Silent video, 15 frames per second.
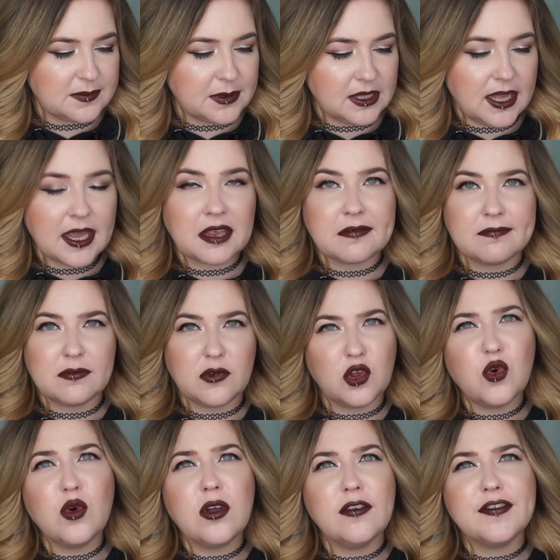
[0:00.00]
but like
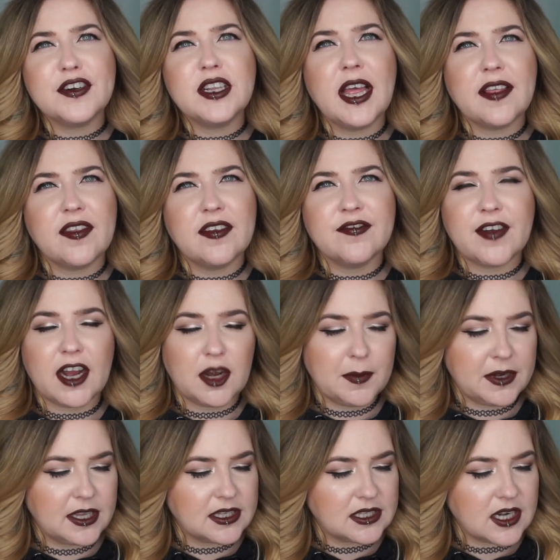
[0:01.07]
cool for like the
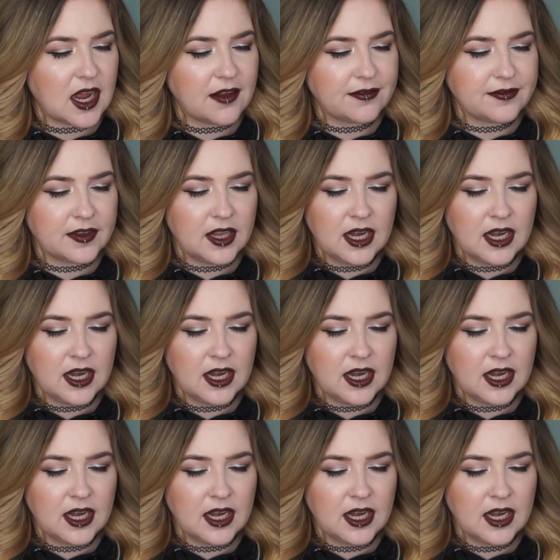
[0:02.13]
environment and stuff.